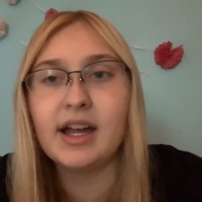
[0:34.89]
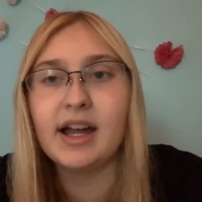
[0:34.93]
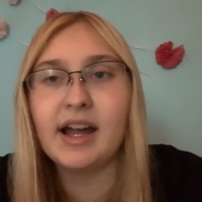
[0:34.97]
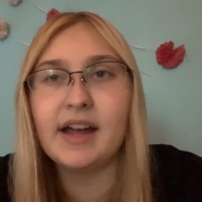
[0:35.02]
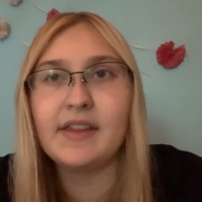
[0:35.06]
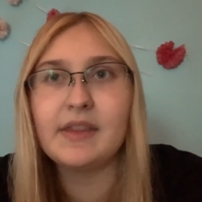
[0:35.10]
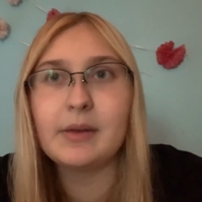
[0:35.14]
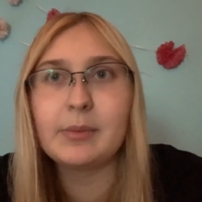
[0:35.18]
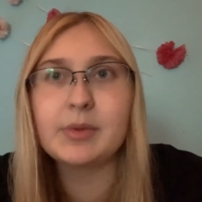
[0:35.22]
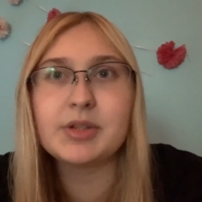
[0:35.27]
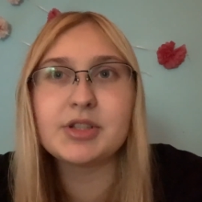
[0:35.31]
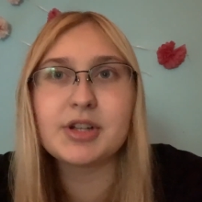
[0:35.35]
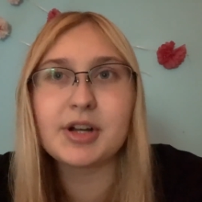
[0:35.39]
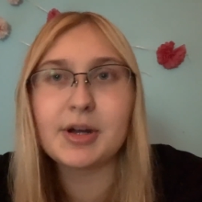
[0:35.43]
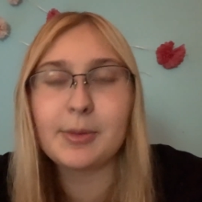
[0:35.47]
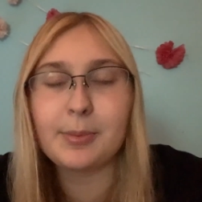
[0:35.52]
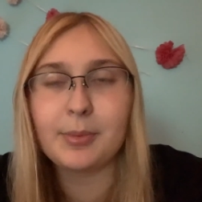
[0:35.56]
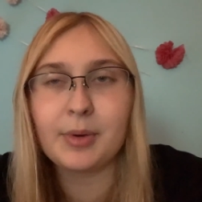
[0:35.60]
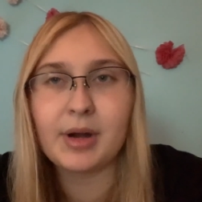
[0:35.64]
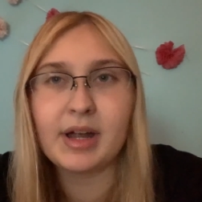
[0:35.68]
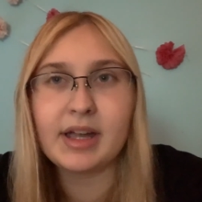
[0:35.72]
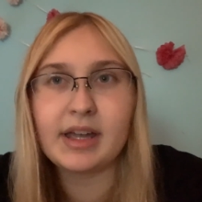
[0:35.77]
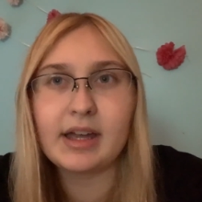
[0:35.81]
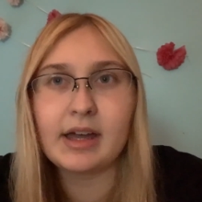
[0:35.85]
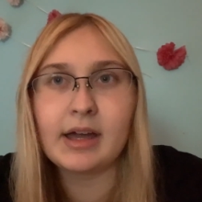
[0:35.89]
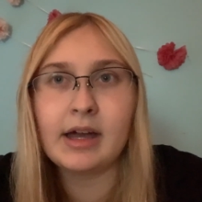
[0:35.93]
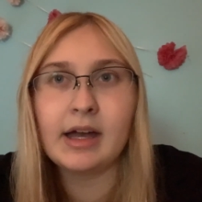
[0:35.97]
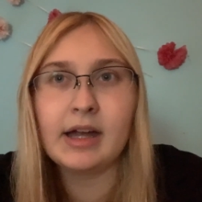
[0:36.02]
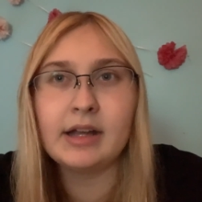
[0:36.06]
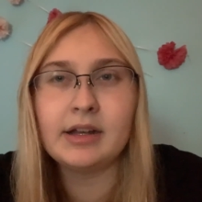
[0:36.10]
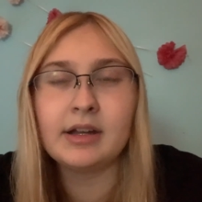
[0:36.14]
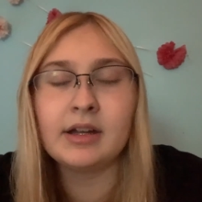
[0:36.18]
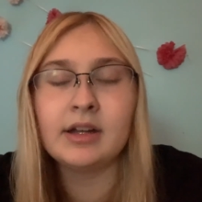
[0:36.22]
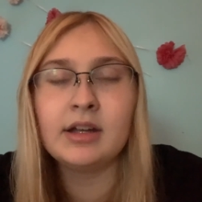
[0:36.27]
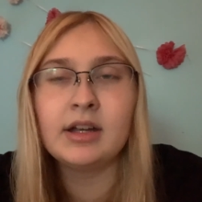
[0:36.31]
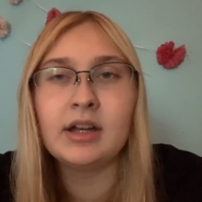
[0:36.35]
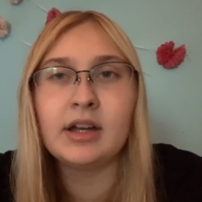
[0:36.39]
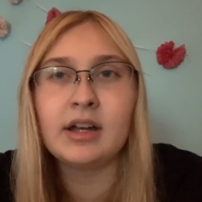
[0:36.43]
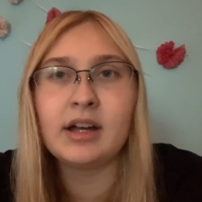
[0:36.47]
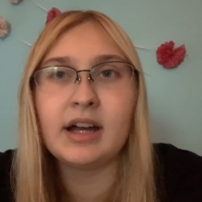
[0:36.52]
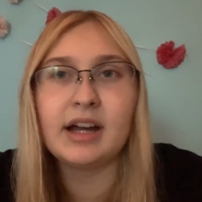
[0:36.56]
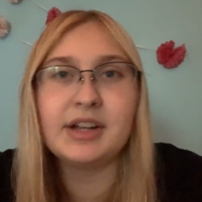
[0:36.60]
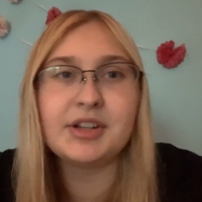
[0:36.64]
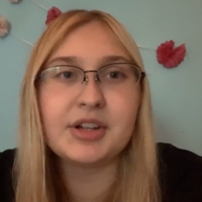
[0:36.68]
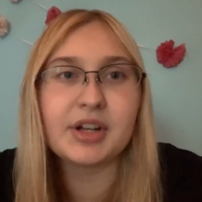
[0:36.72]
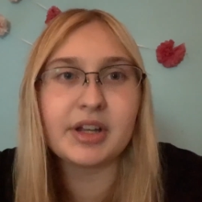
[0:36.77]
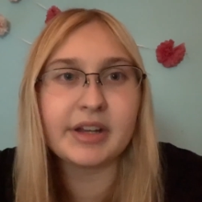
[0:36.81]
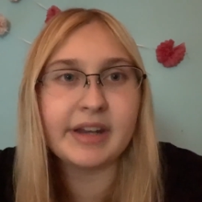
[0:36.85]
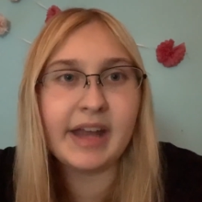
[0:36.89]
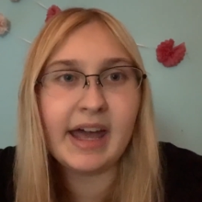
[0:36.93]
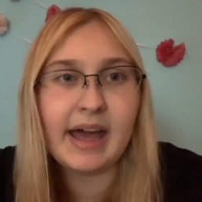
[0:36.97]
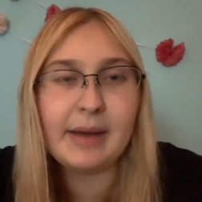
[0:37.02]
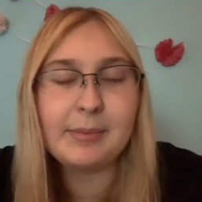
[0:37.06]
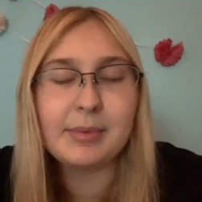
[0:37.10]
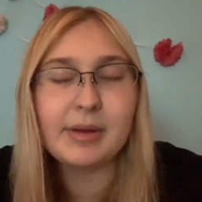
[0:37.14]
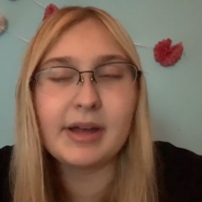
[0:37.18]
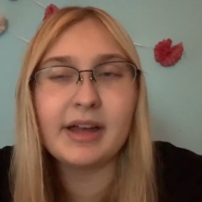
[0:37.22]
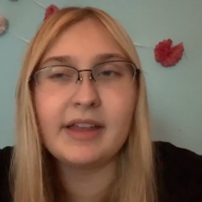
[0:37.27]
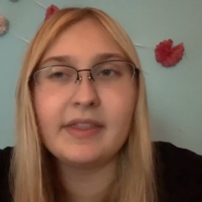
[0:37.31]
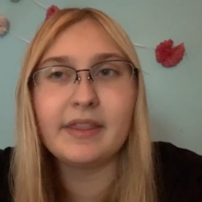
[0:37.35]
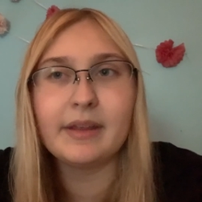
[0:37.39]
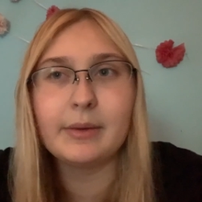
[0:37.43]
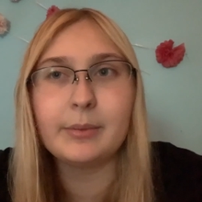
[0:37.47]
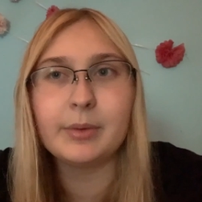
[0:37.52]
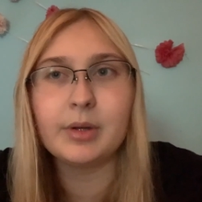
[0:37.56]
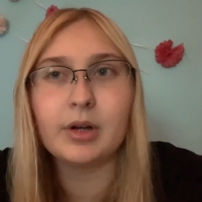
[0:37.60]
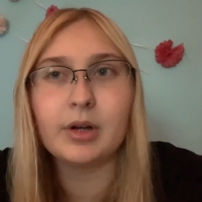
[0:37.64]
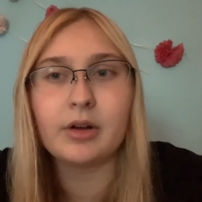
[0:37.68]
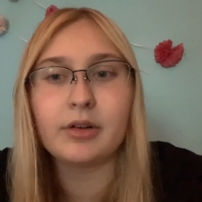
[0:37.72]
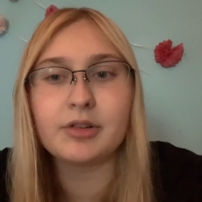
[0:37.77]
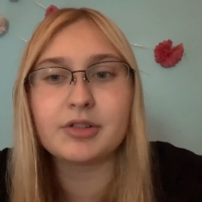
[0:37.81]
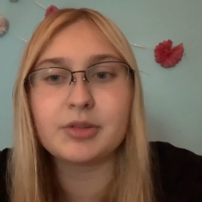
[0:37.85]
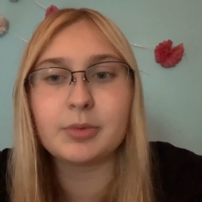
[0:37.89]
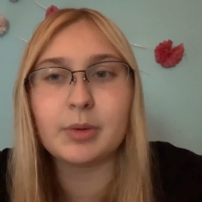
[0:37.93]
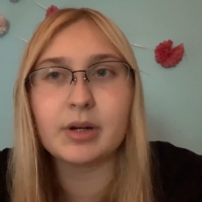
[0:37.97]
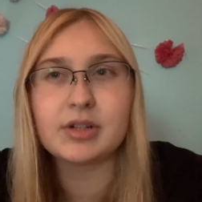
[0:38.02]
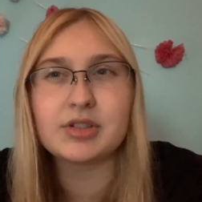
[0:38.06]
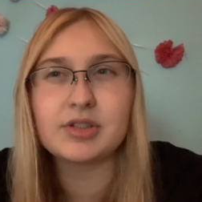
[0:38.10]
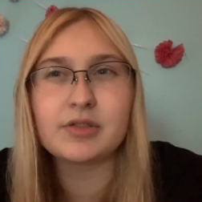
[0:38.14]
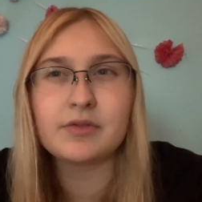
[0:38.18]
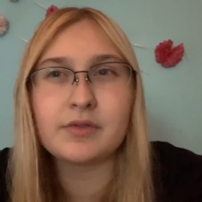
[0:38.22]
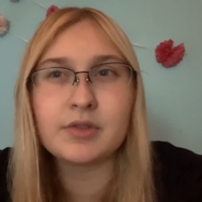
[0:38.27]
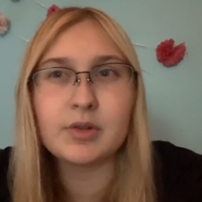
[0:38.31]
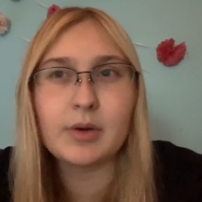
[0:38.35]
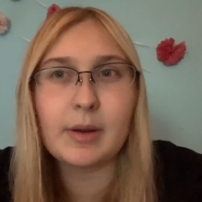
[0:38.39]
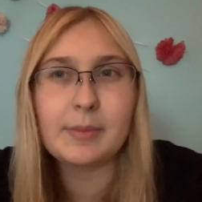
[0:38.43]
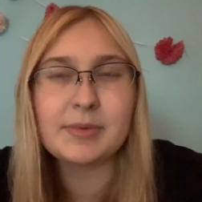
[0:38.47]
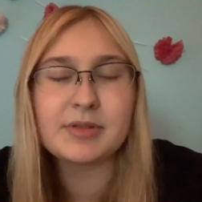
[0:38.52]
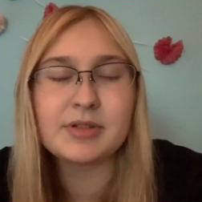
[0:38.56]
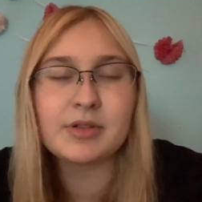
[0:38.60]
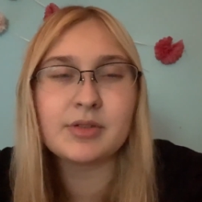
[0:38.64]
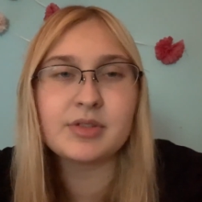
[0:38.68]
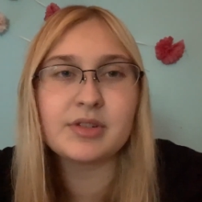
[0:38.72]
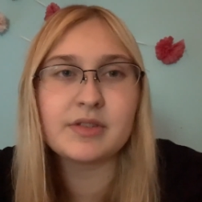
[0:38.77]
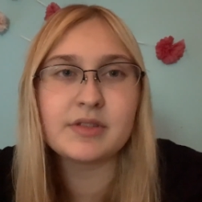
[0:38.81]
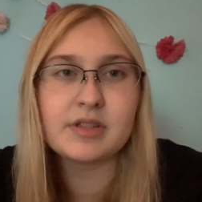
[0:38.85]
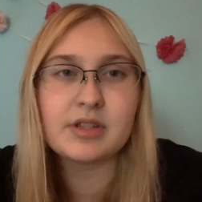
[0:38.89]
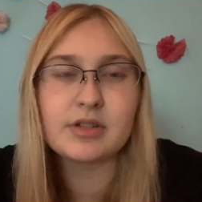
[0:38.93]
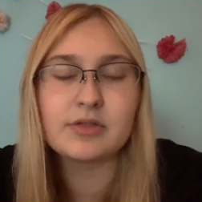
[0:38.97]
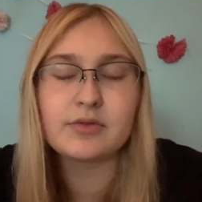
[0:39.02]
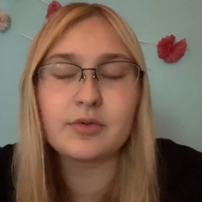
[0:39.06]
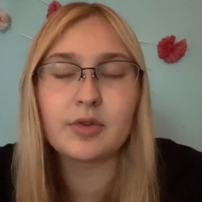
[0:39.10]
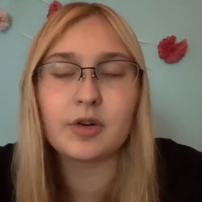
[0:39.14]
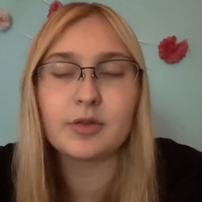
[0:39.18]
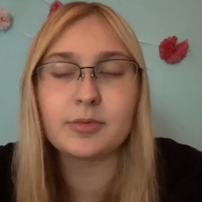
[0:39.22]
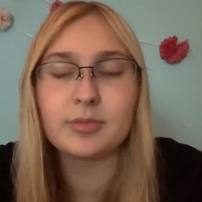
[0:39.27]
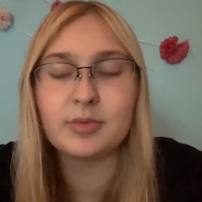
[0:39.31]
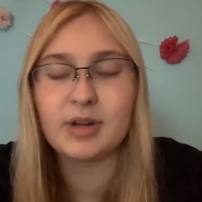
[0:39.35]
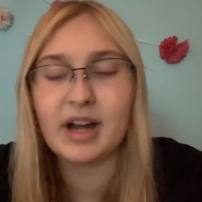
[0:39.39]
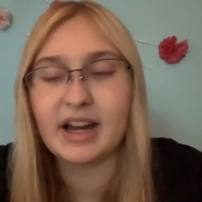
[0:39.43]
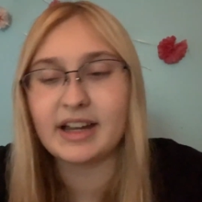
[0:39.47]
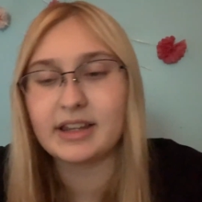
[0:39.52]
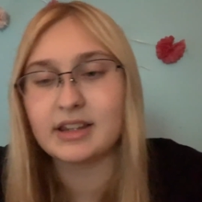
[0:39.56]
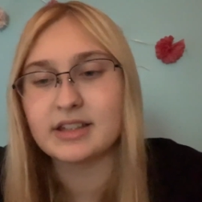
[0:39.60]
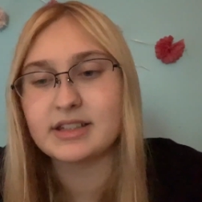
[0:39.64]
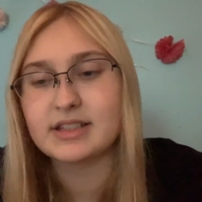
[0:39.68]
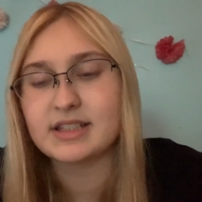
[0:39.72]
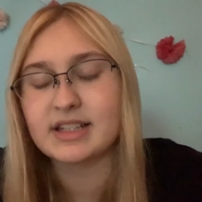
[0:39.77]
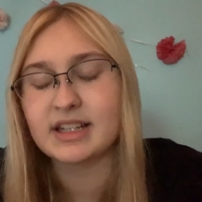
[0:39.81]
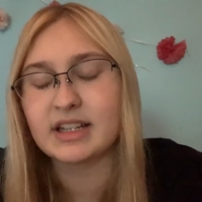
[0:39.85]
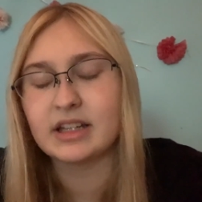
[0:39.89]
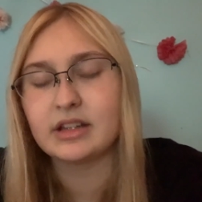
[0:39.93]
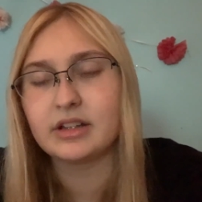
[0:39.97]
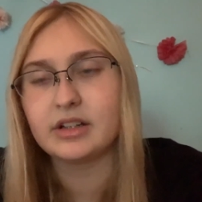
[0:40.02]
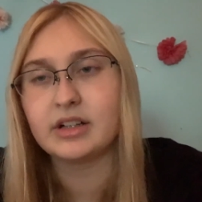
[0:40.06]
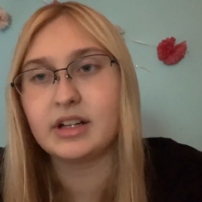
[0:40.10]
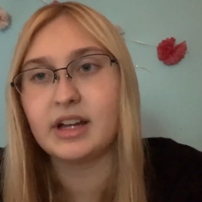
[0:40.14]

And then we took a break, and I took a nap, and then we also watched a few episodes of season 4 of Miraculous together.